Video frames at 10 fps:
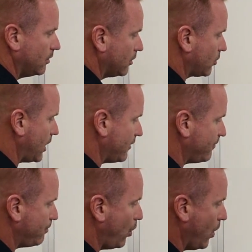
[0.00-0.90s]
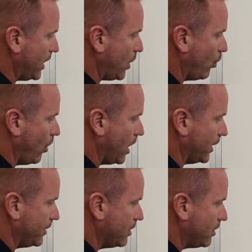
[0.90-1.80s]
So I have
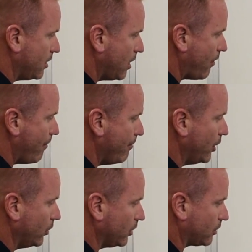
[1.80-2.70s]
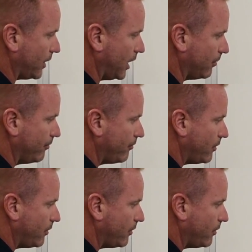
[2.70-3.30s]
0.1 milligram